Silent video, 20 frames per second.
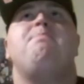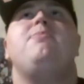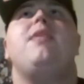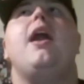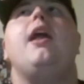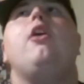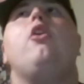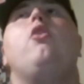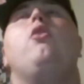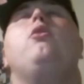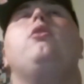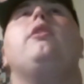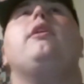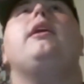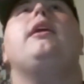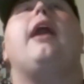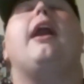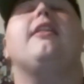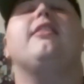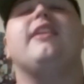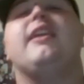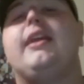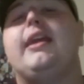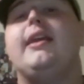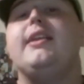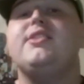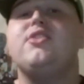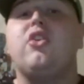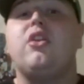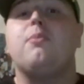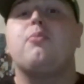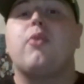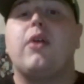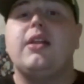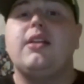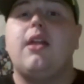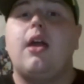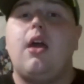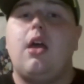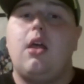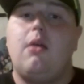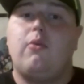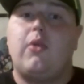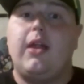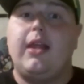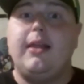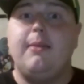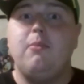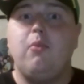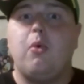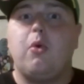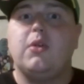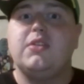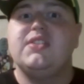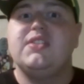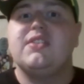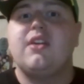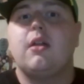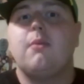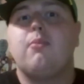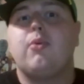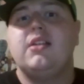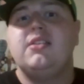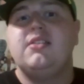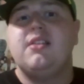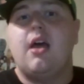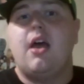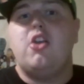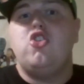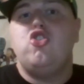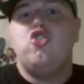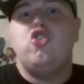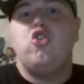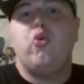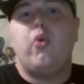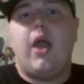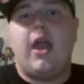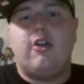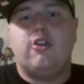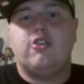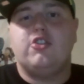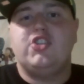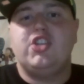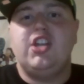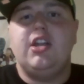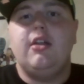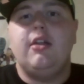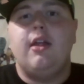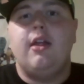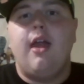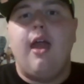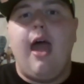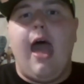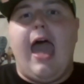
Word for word: not only I think he's going to bring Raheem Morris is going to bring a new energy.